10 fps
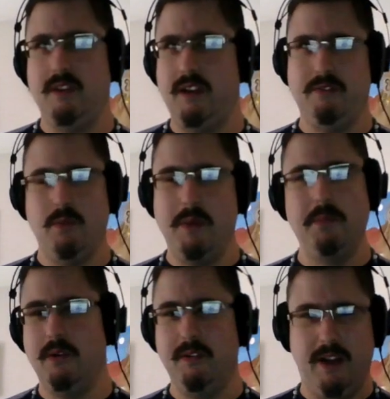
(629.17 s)
even
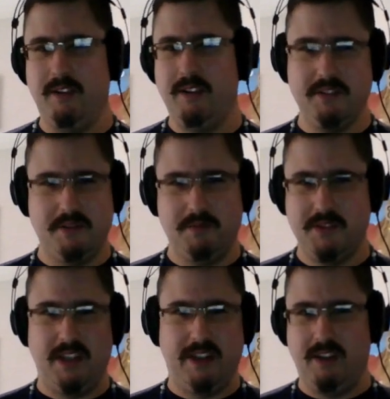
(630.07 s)
remember now because it
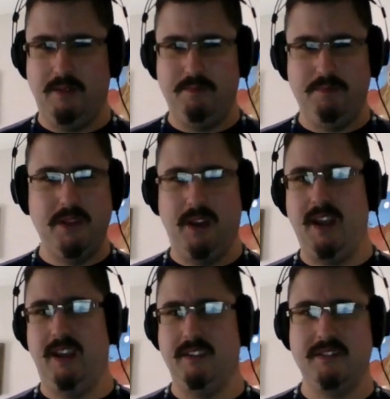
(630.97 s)
was like a
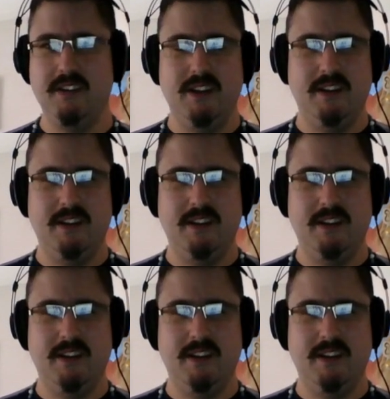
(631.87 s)
haze.